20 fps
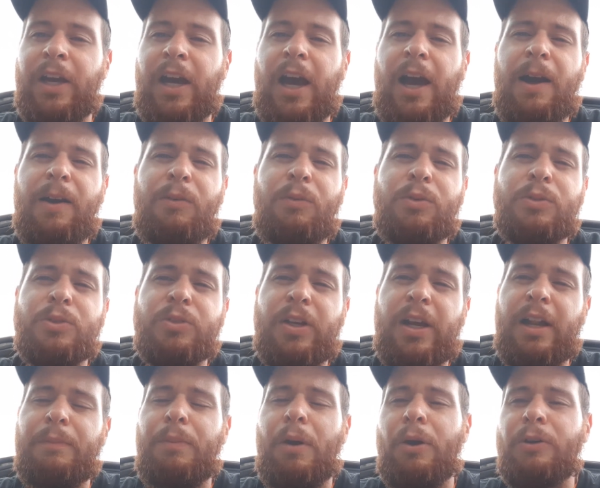I will
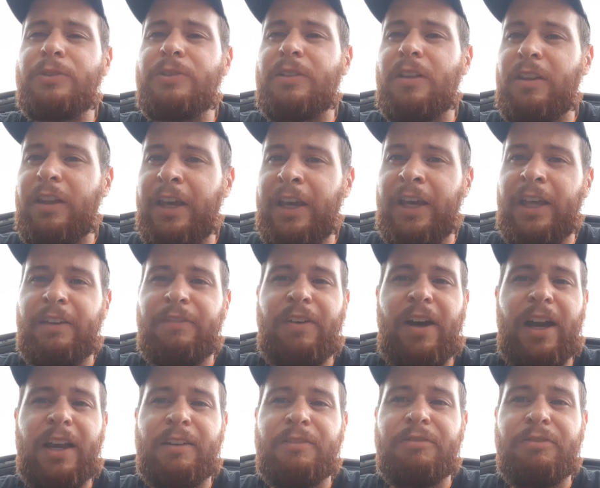try to post the link if
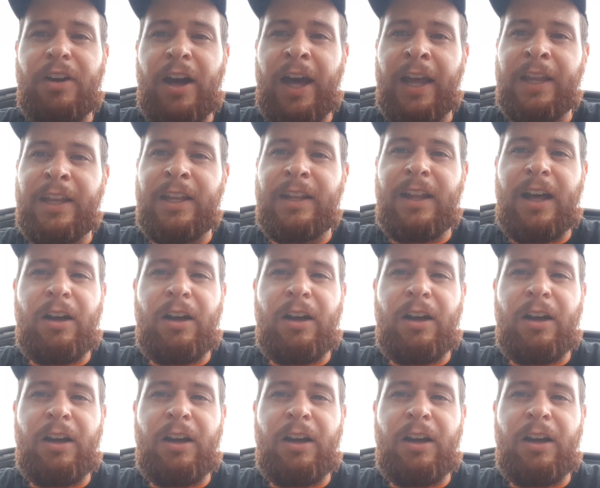I can find it.